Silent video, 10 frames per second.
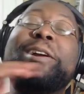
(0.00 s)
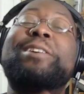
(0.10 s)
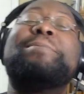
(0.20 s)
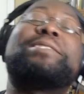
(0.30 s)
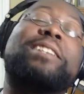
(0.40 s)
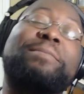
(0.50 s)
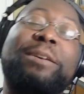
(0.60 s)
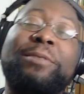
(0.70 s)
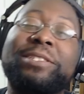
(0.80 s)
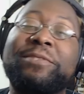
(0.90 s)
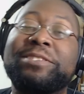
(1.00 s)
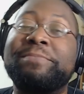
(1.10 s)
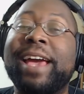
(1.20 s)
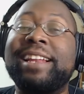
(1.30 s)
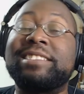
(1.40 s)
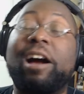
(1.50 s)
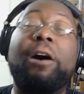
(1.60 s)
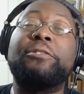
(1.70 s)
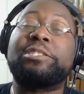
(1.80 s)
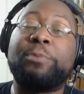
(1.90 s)
going to be talking about Multiverse of Madness. All
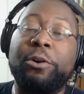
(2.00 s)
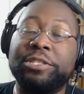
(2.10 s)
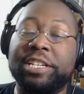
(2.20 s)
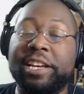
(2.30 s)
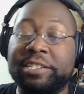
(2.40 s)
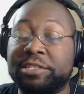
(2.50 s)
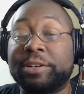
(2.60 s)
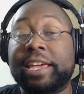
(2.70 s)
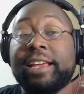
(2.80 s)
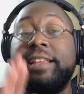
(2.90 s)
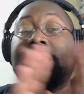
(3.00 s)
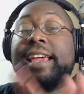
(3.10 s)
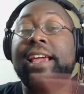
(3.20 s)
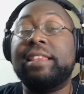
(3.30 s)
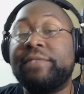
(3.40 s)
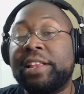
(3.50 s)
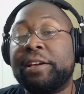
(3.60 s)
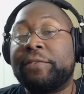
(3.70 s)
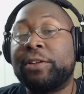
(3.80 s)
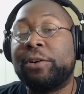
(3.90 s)
the spoilers are here. So again, in the video, if you don't